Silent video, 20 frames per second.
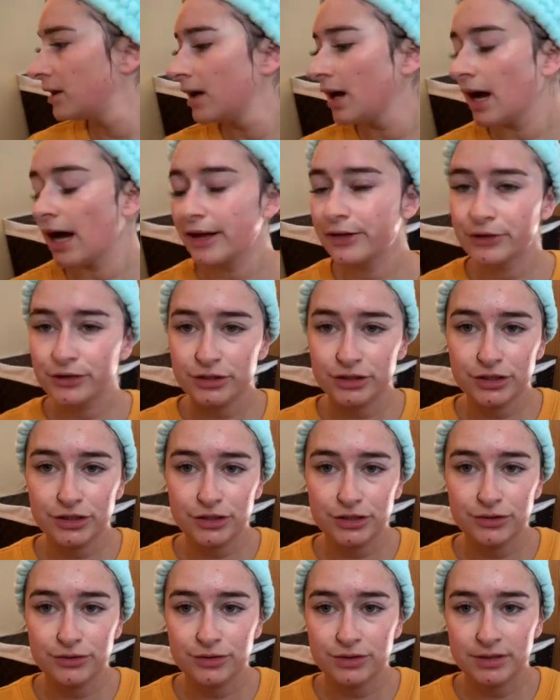I usually just
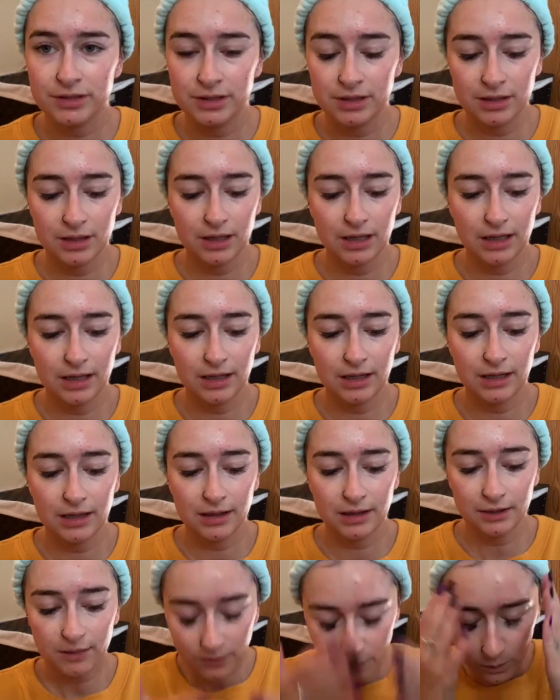use
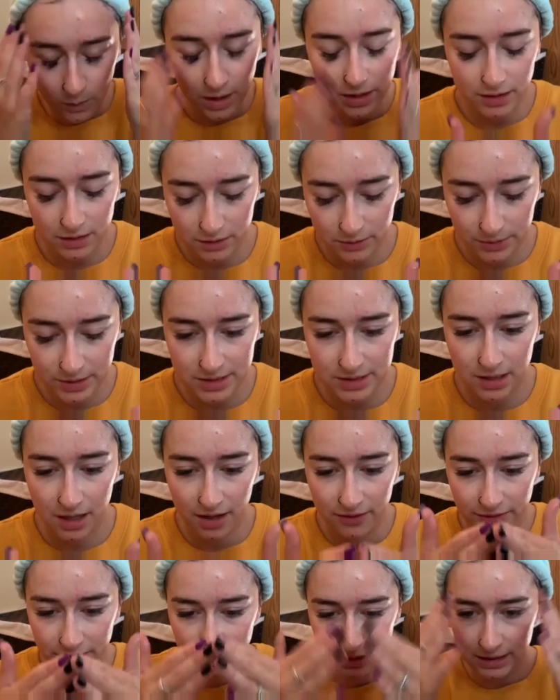water to rinse it
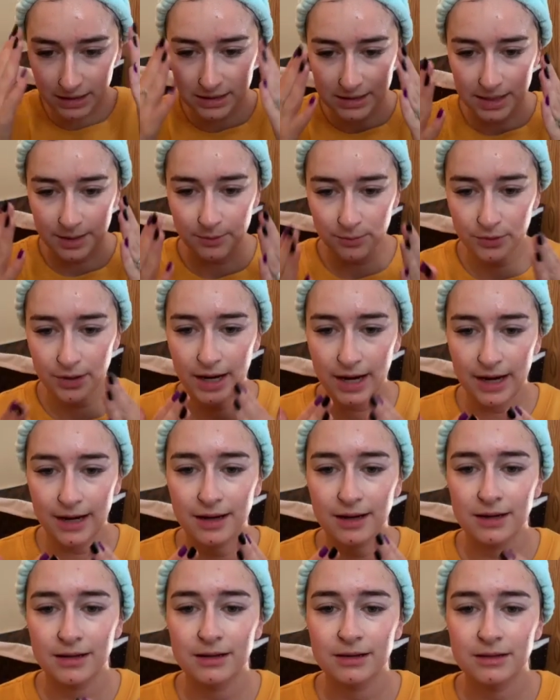off and then a damp rag
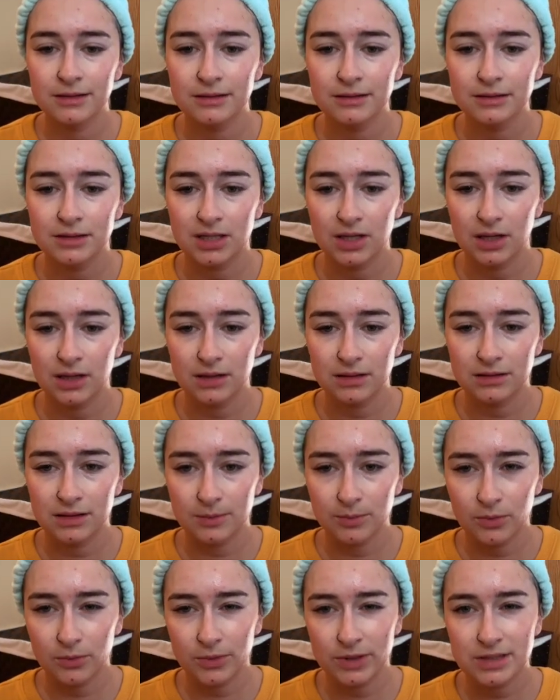to
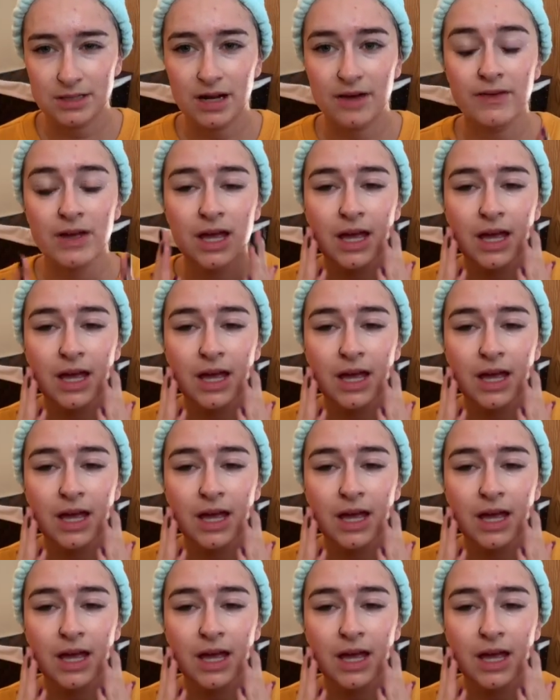double rinse it off.